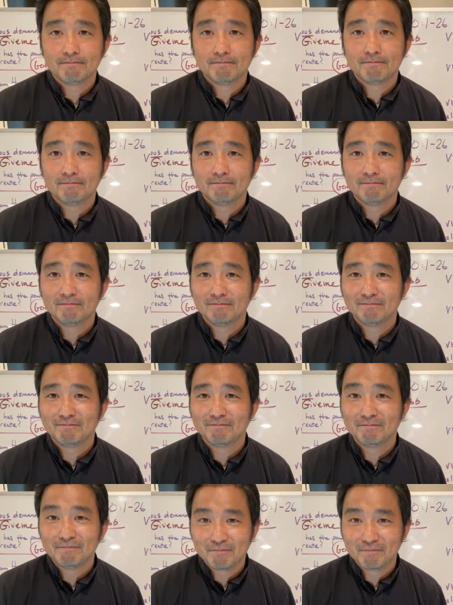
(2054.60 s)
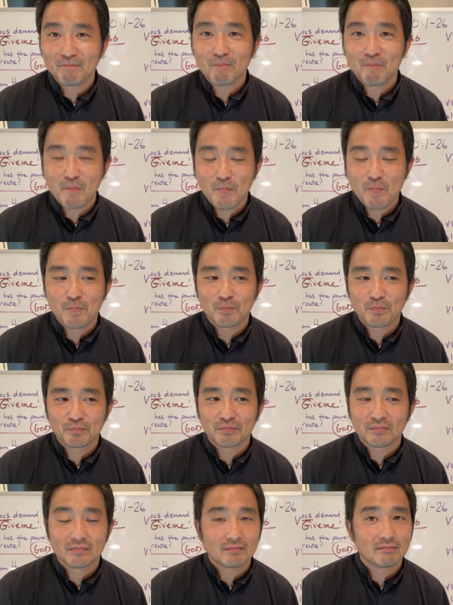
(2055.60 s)

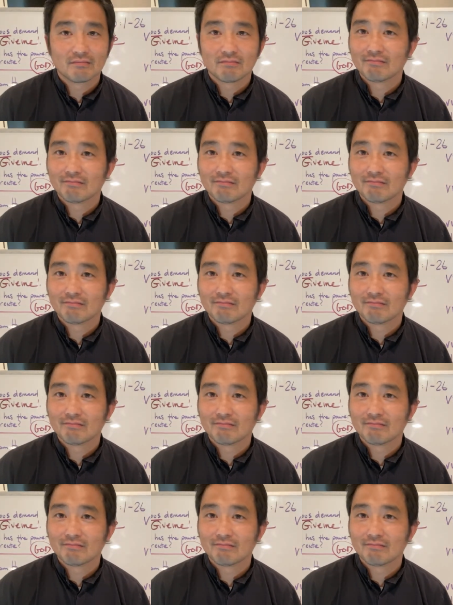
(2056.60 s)
Nothing is said.